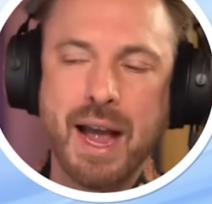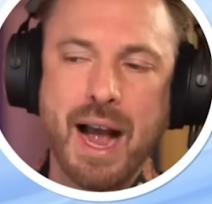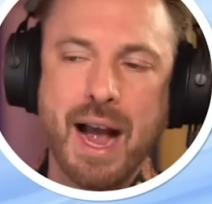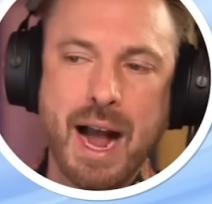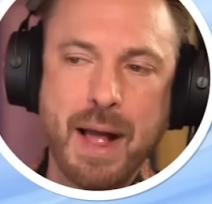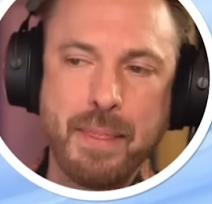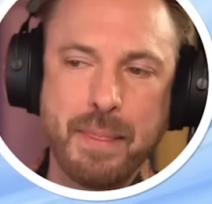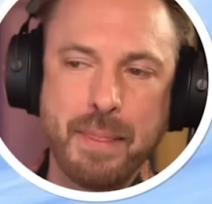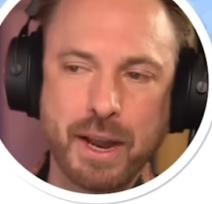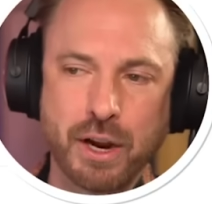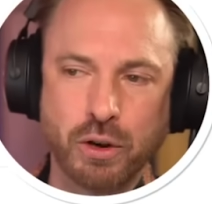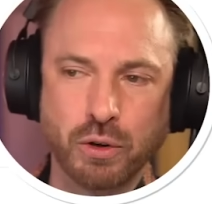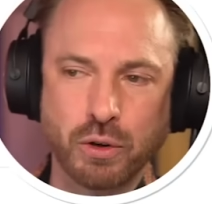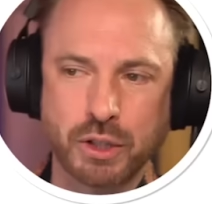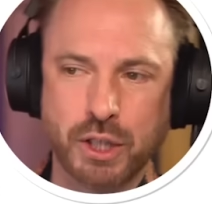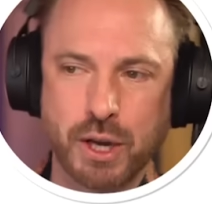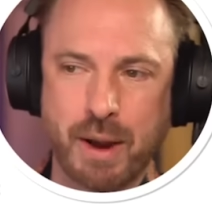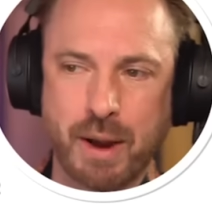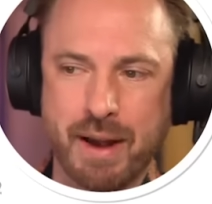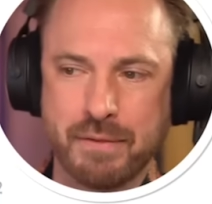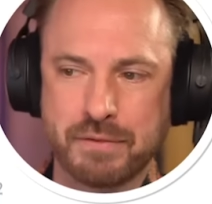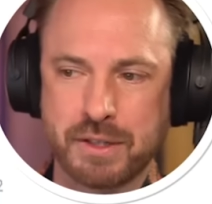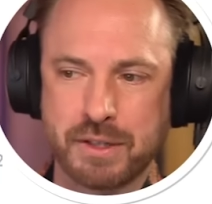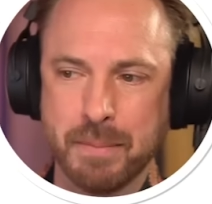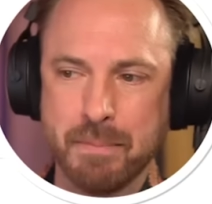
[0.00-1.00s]
And they also
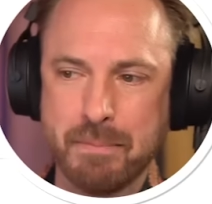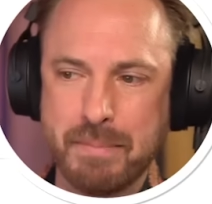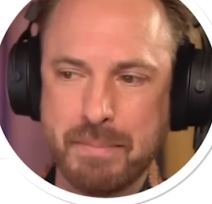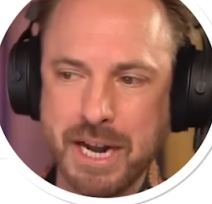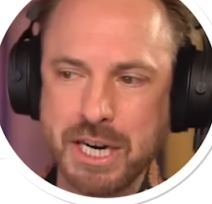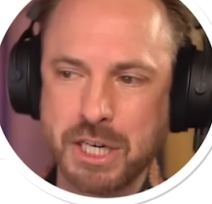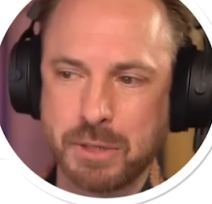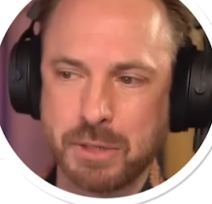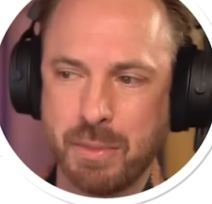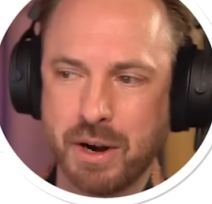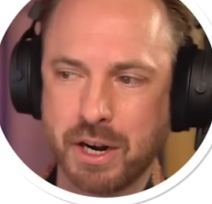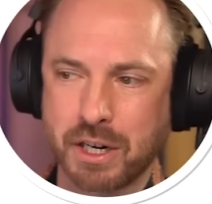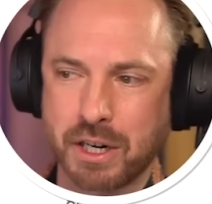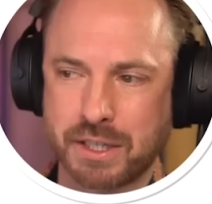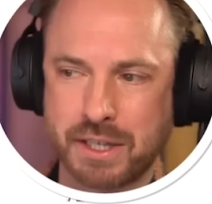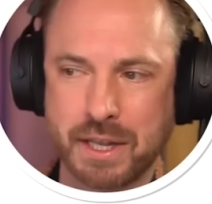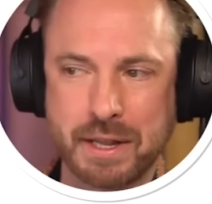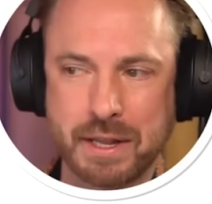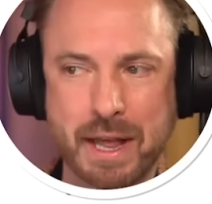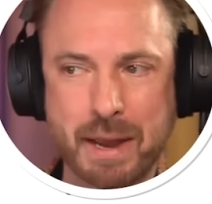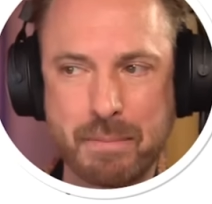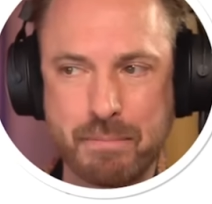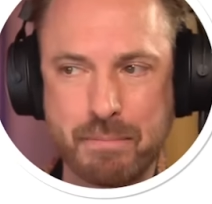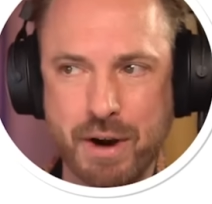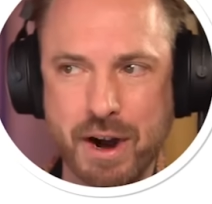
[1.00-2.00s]
have some benchmarks
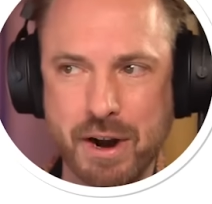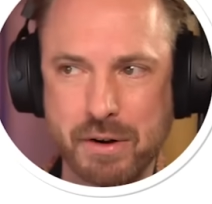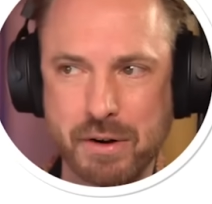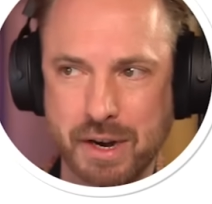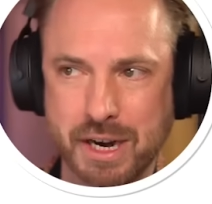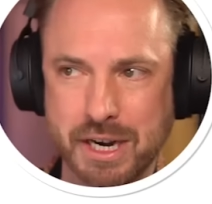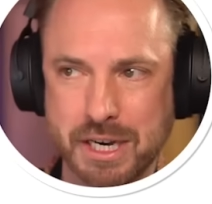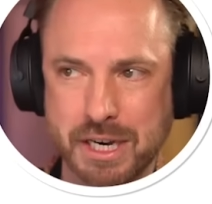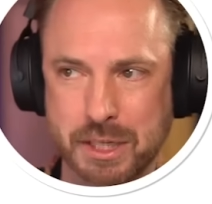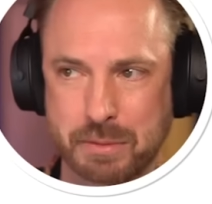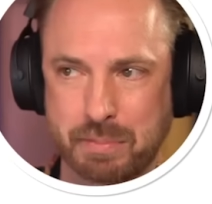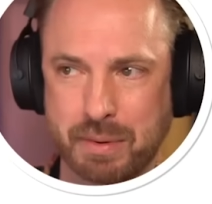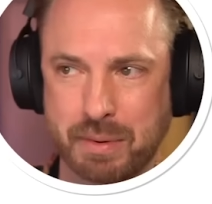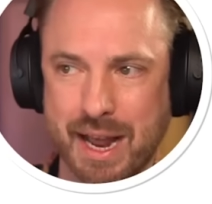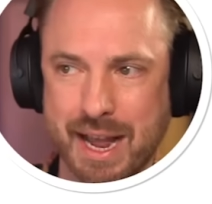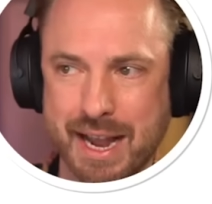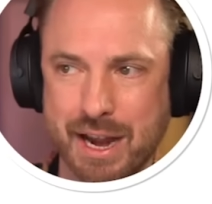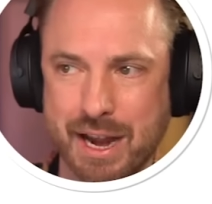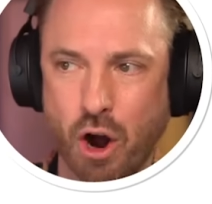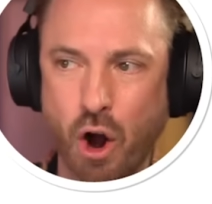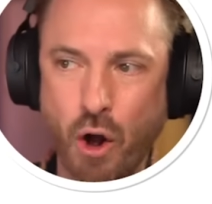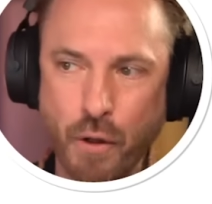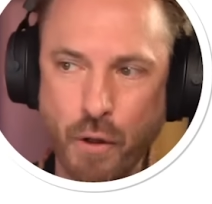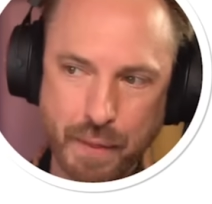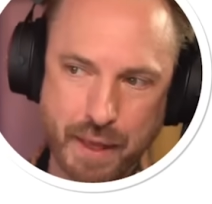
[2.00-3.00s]
that they proudly
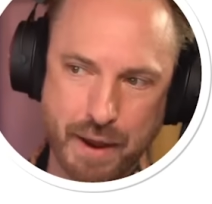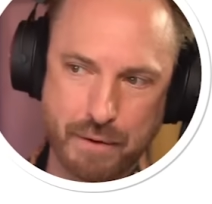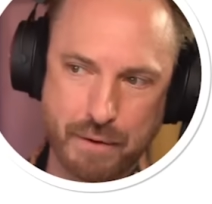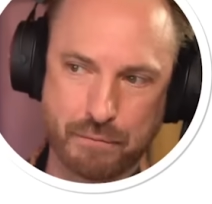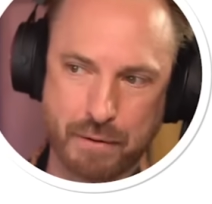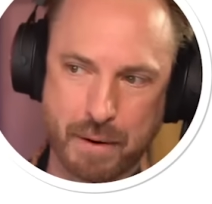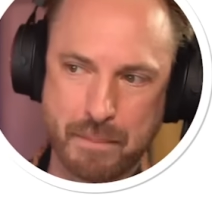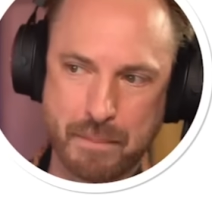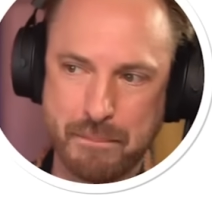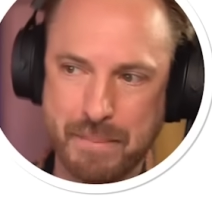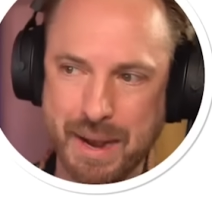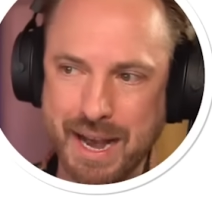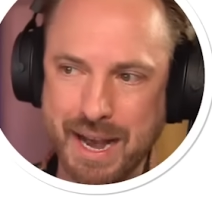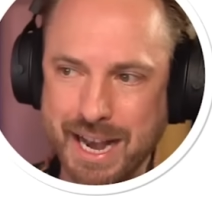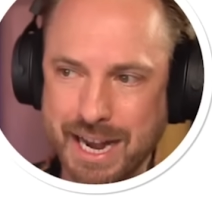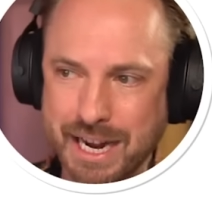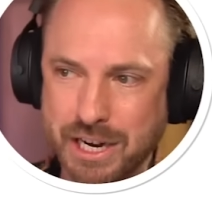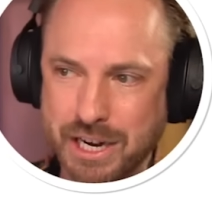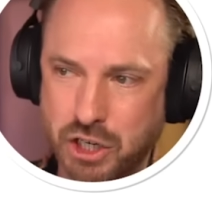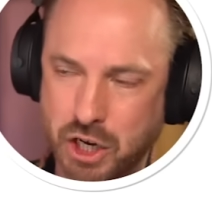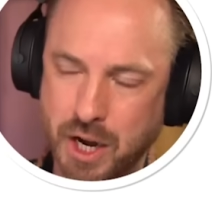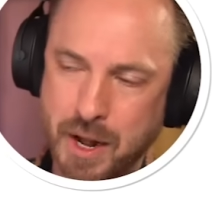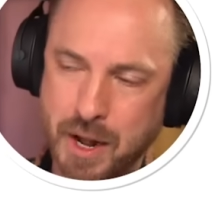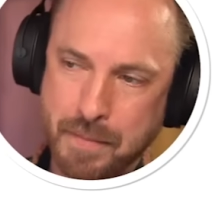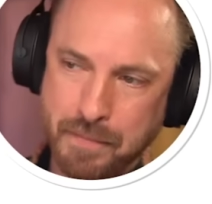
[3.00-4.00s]
display on their front
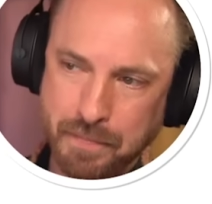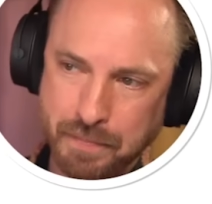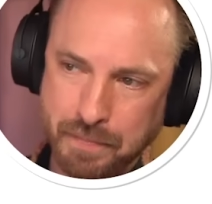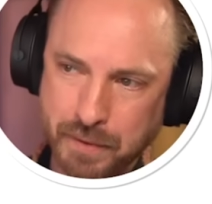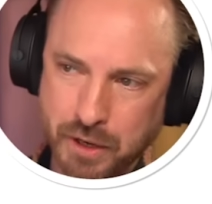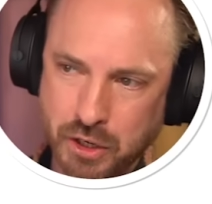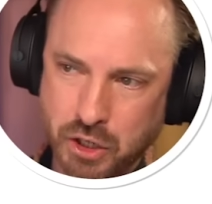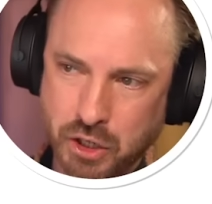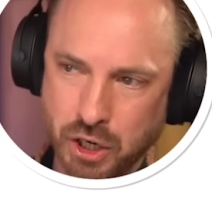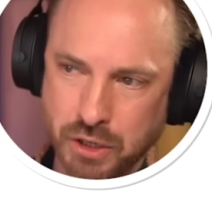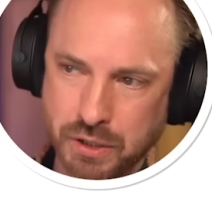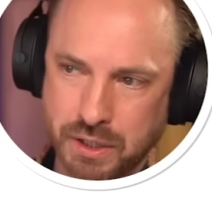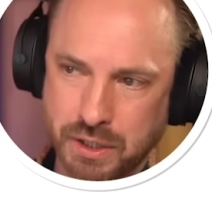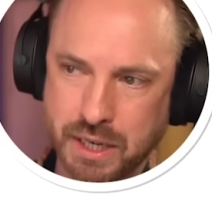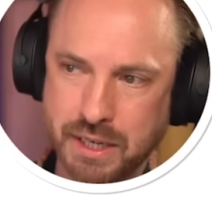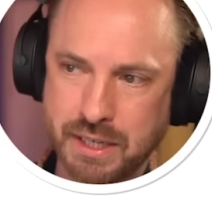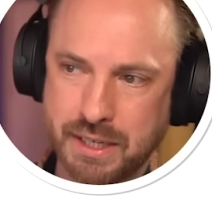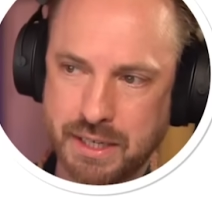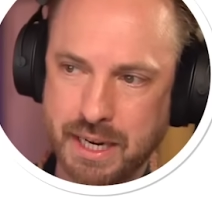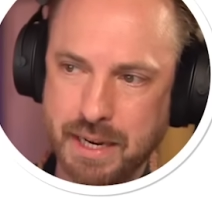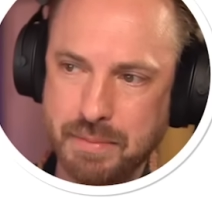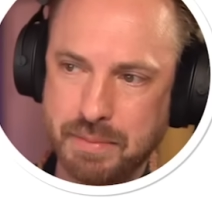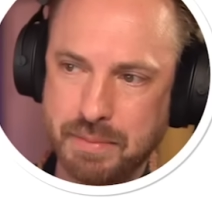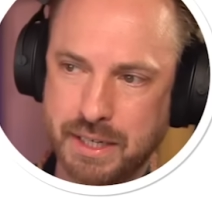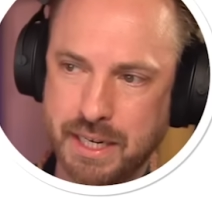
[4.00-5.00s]
page that shows that
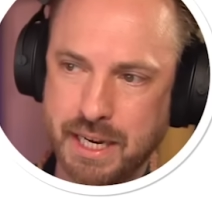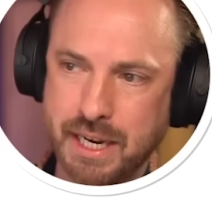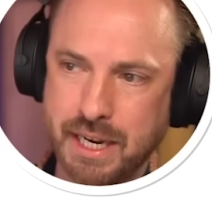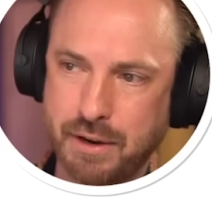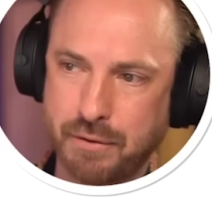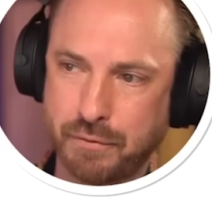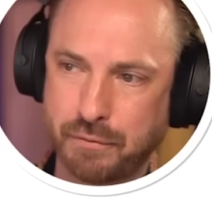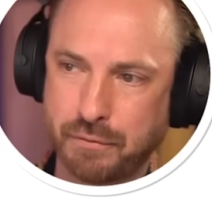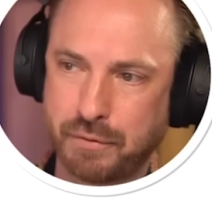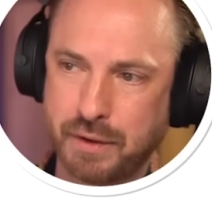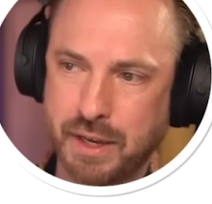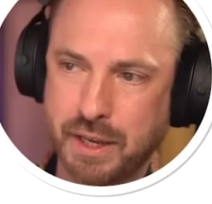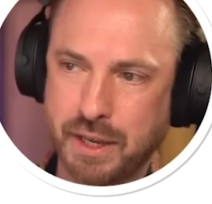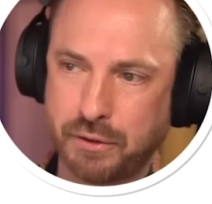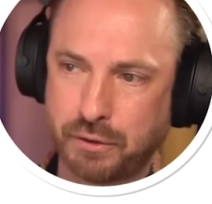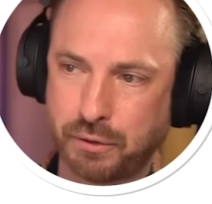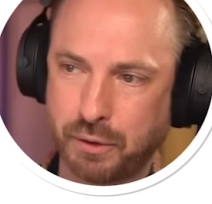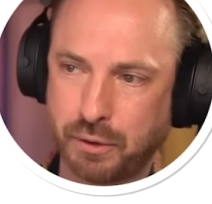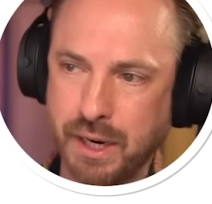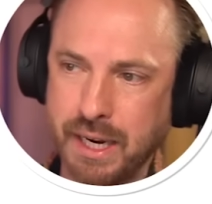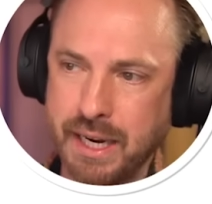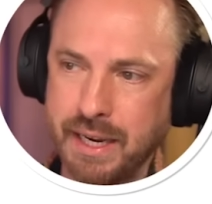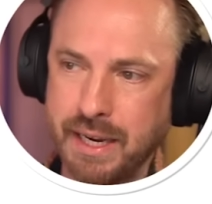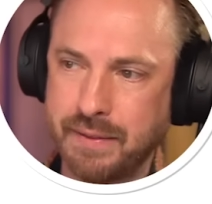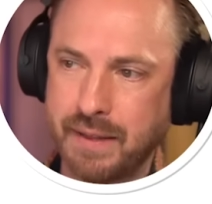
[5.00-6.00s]
DeepSeek
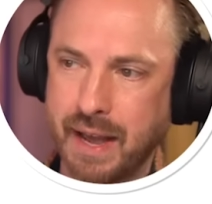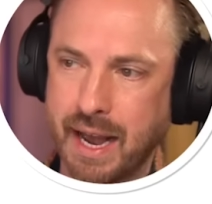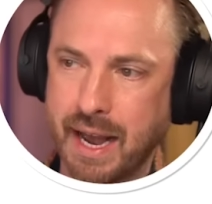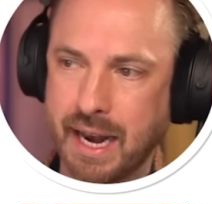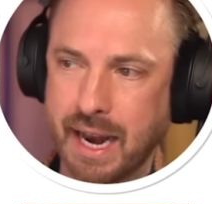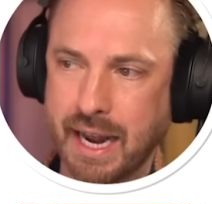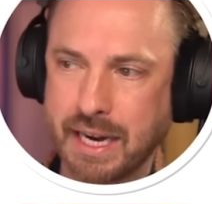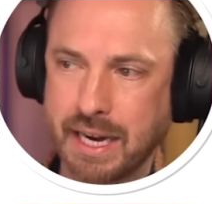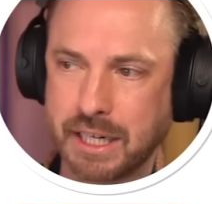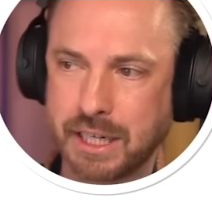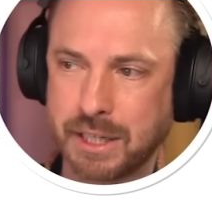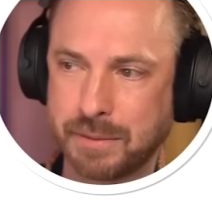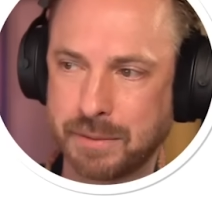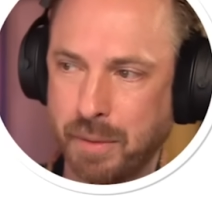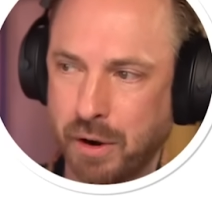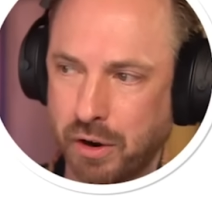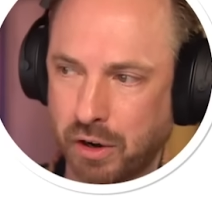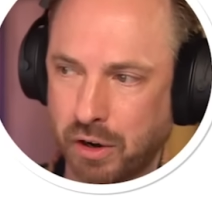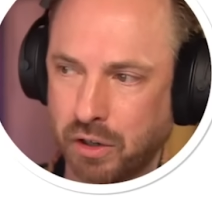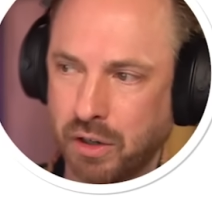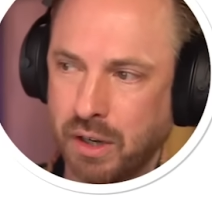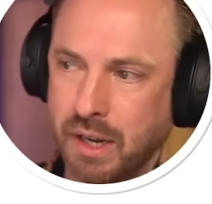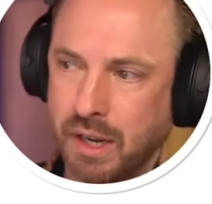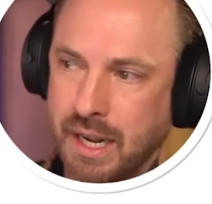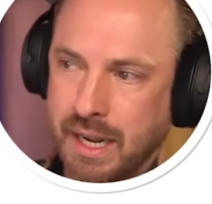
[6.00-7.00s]
v3, their latest
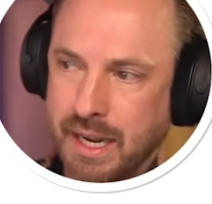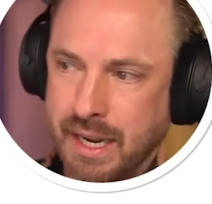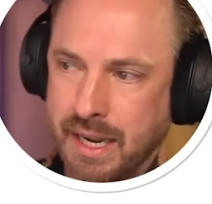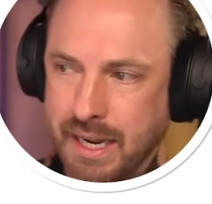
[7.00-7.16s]
model,